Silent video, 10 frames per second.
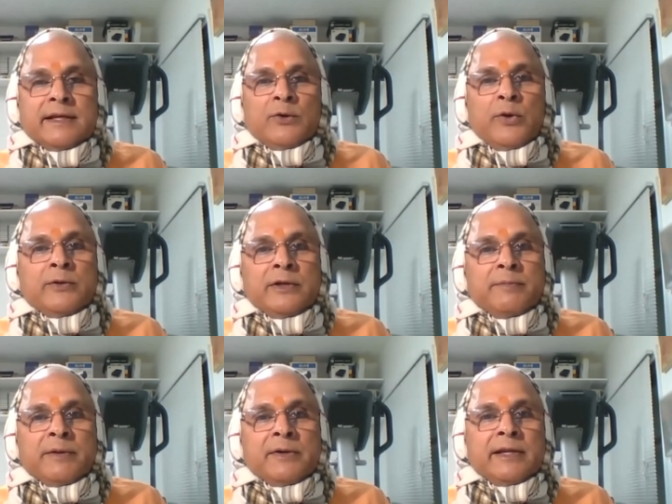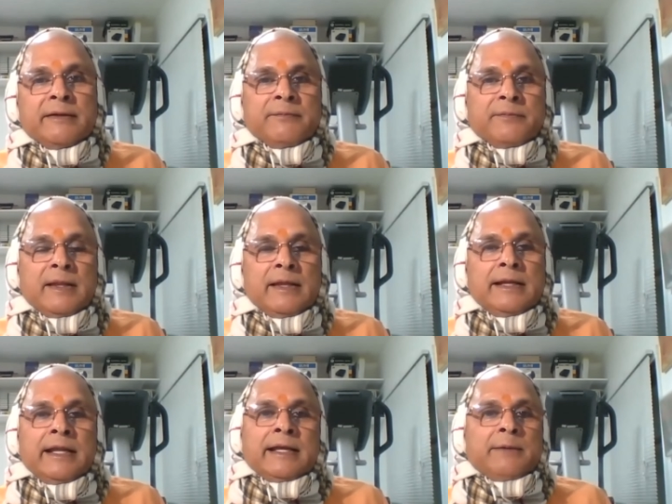When you remember him,
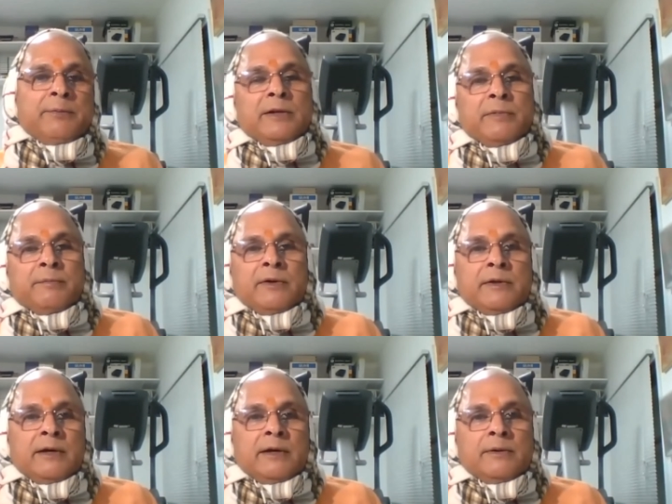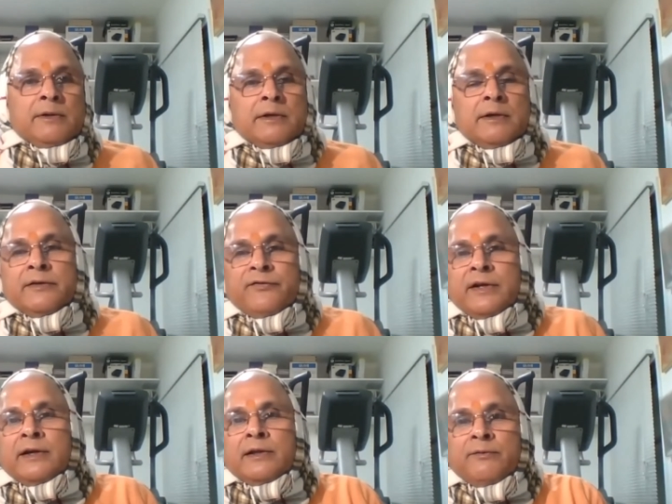like if we remember our
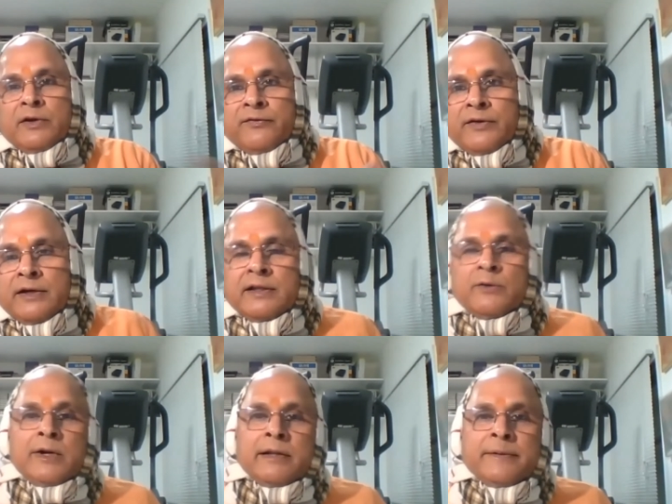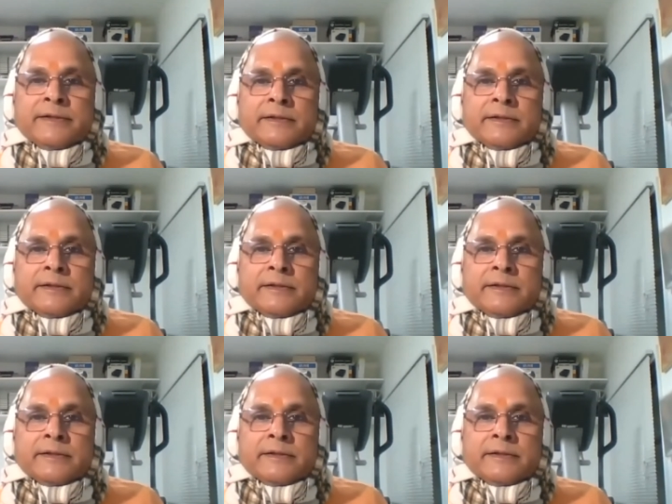girlfriend or boyfriend, then what happens?